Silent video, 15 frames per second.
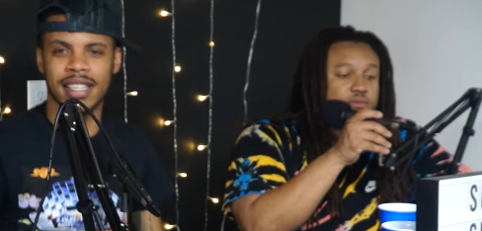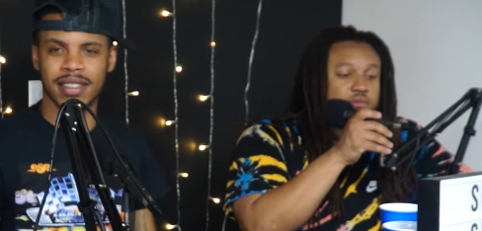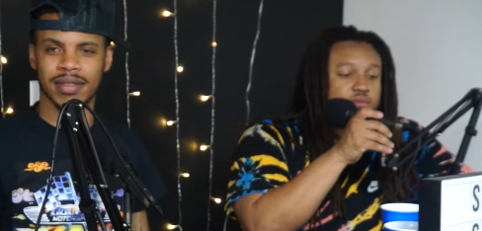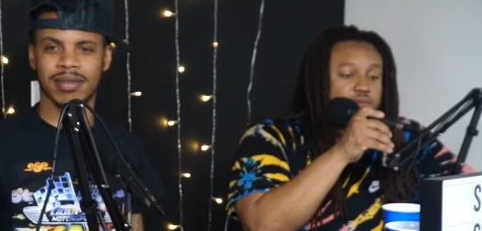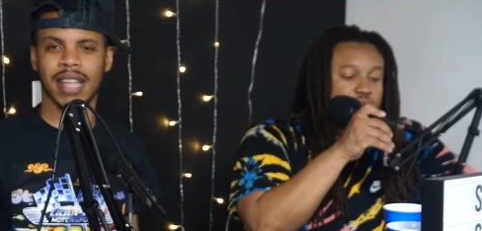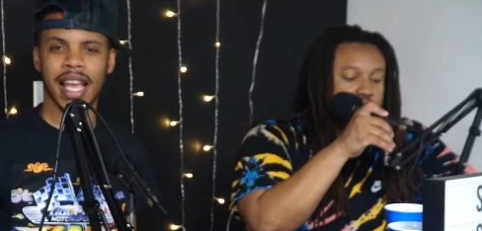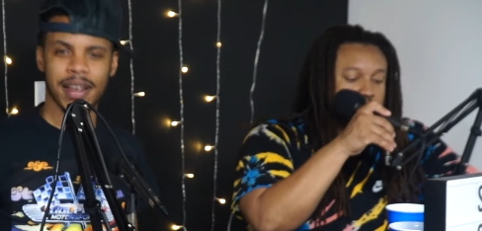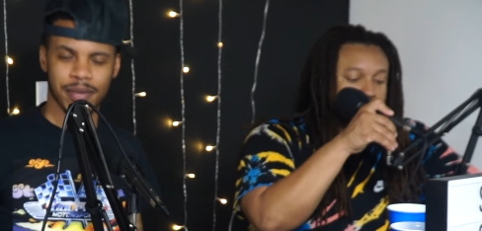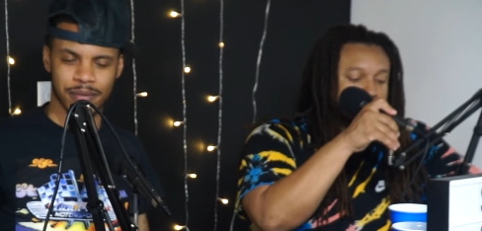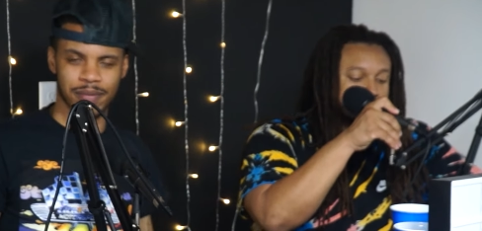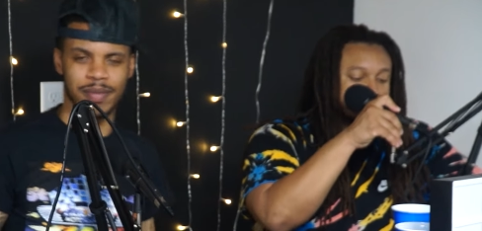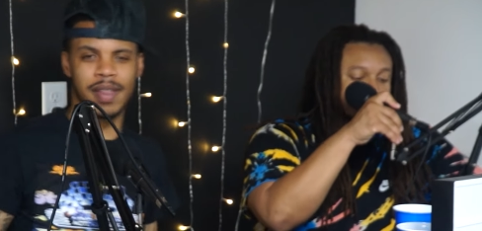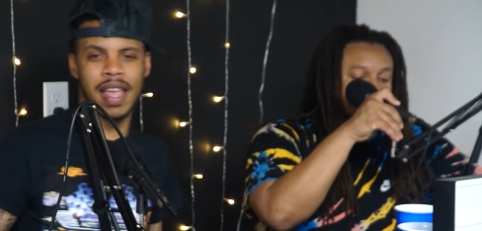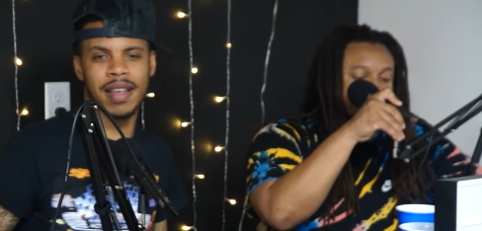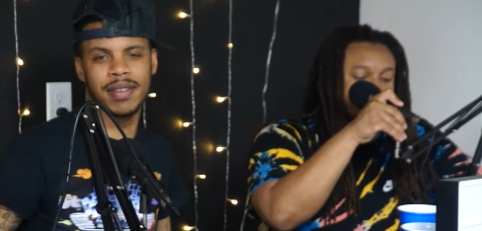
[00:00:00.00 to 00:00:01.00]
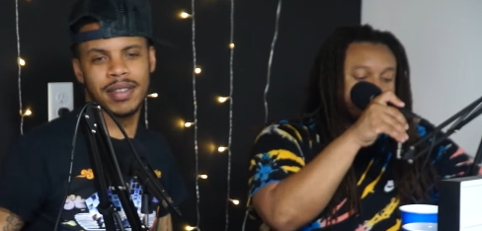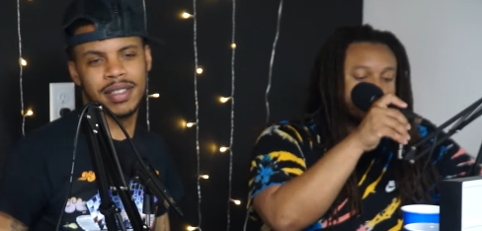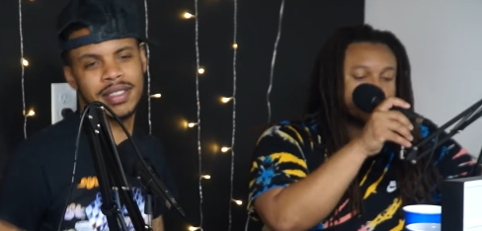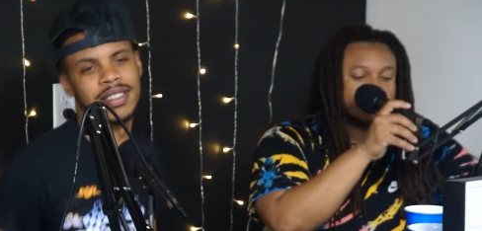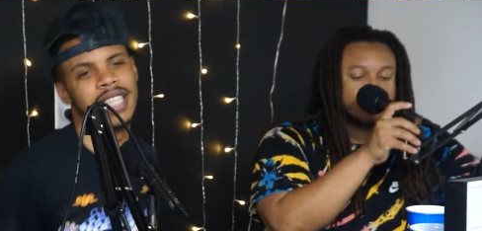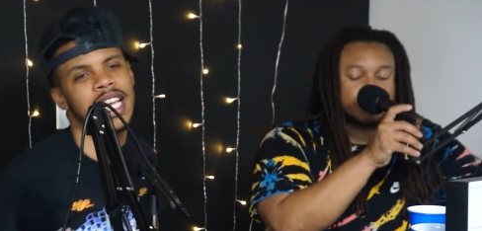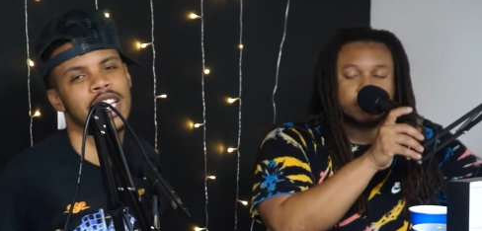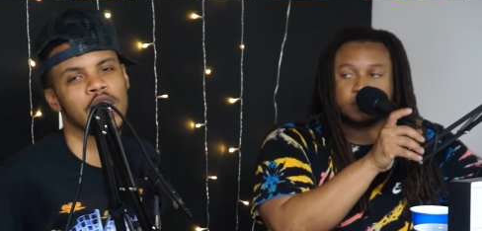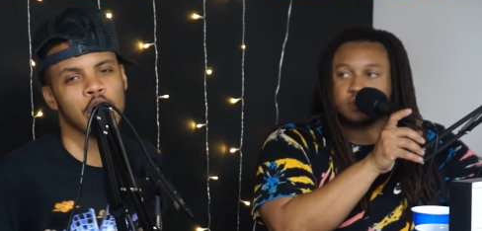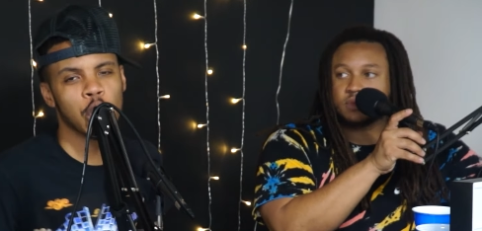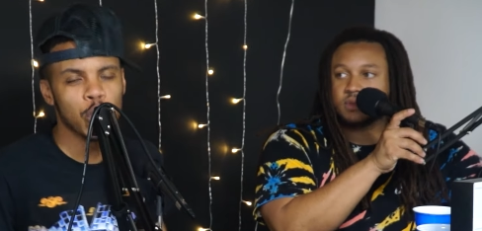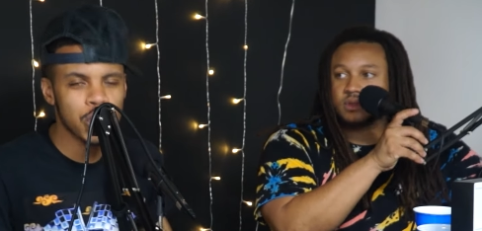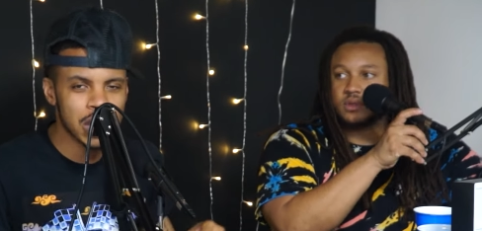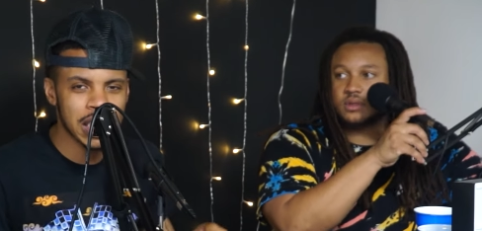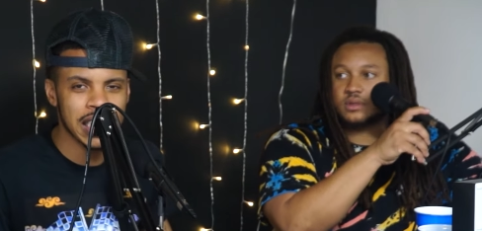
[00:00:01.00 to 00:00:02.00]
Speaker 1: and they they they
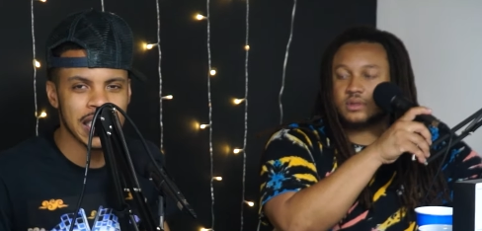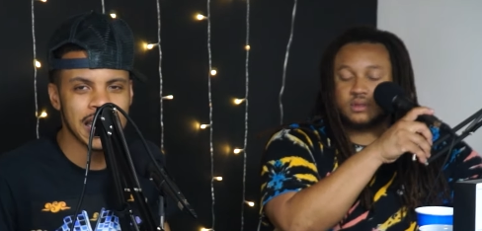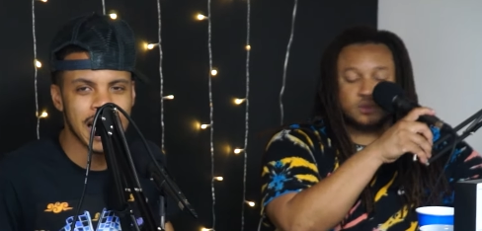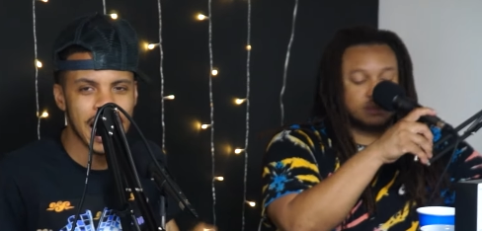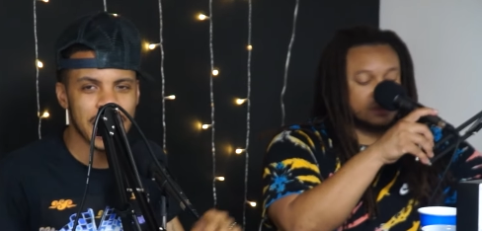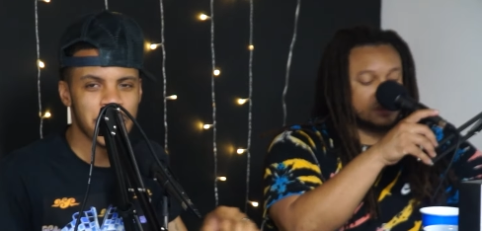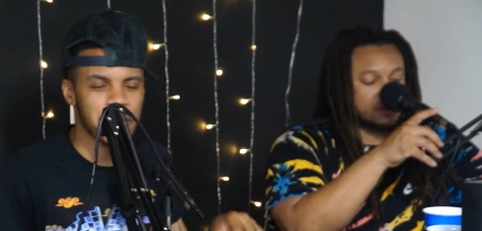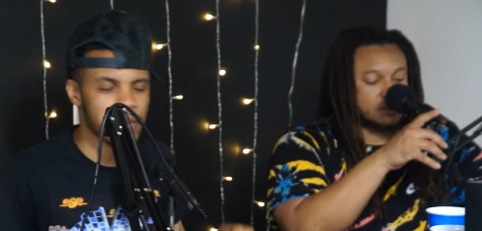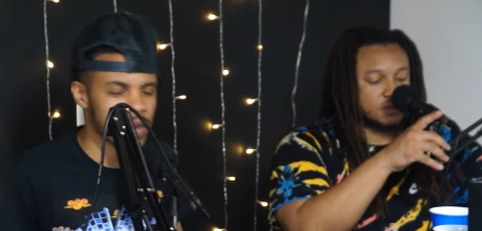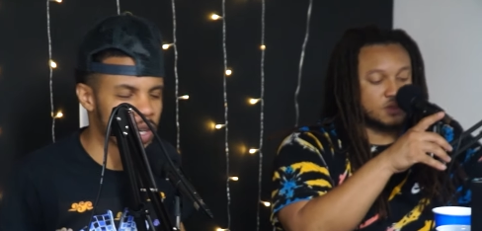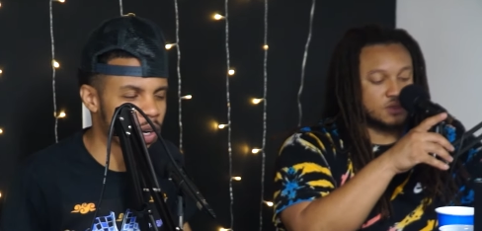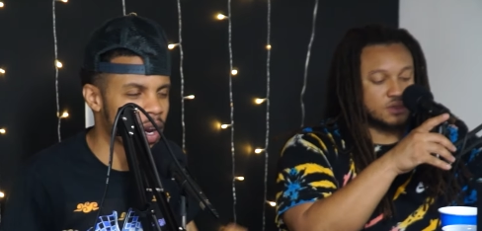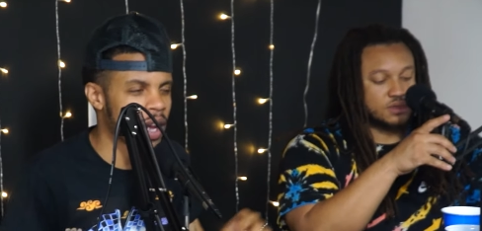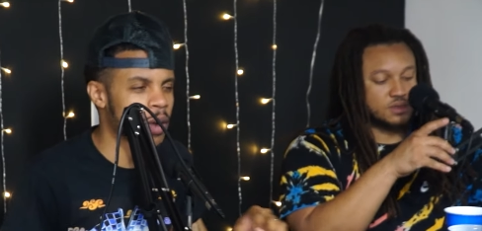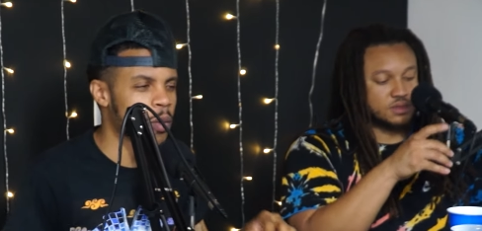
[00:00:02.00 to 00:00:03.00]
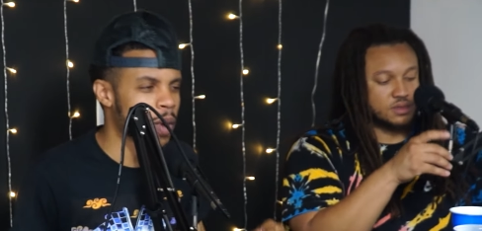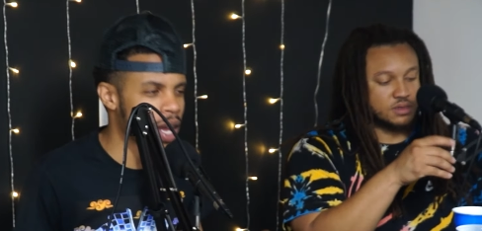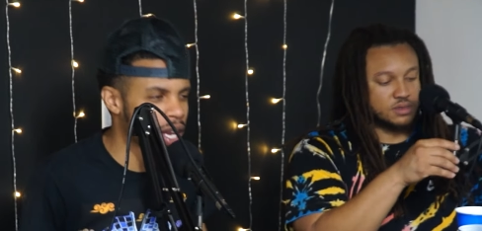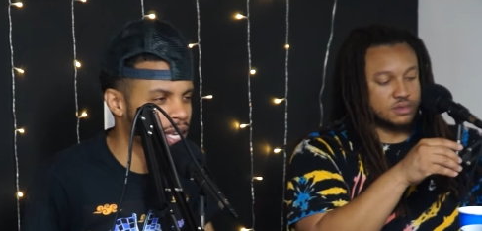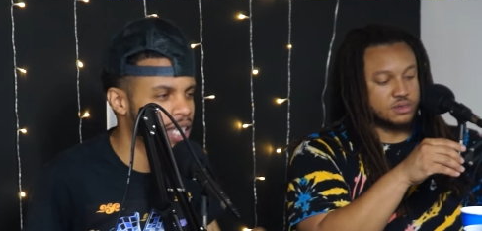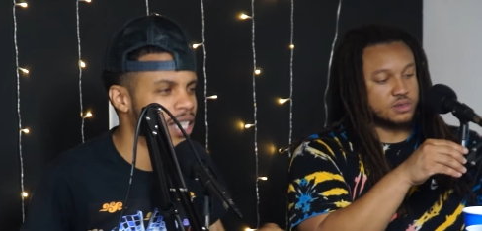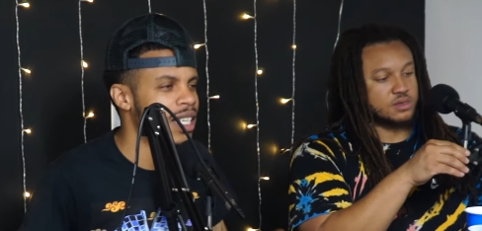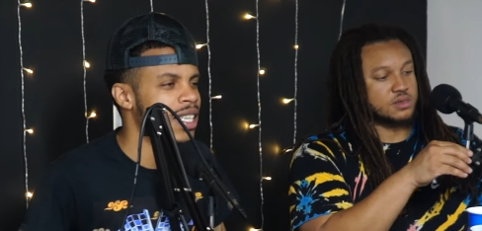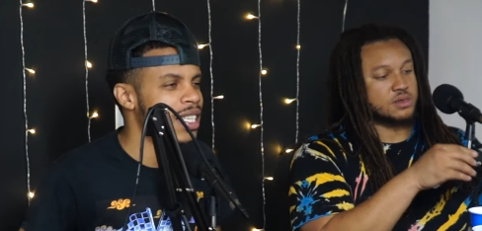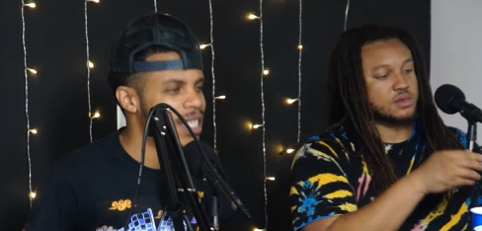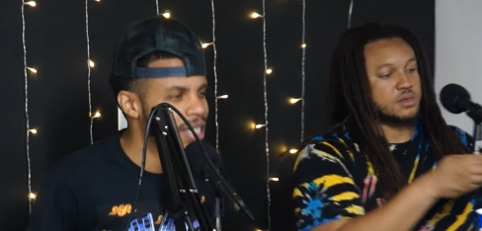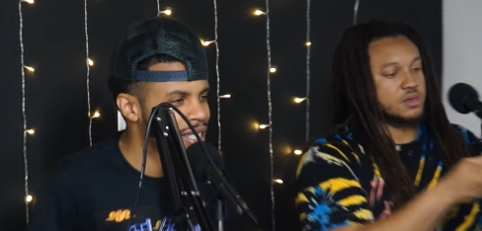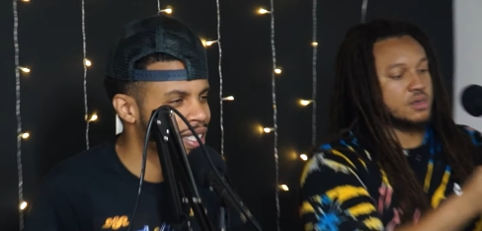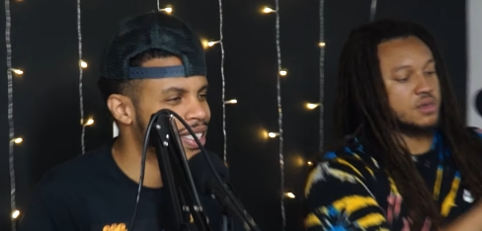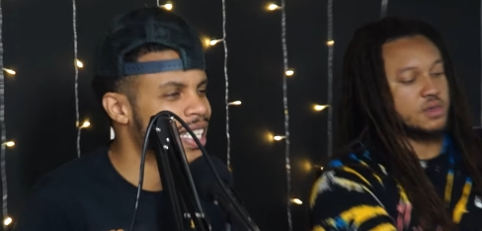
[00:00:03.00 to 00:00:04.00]
loosely had to figure out a way
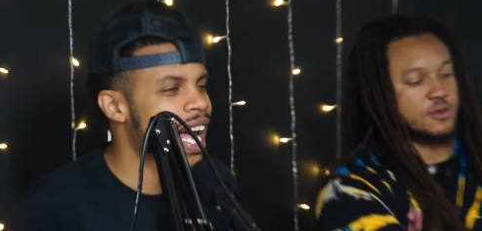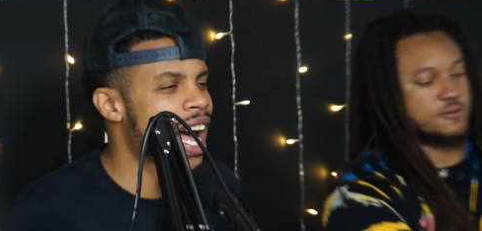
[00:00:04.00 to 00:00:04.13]
to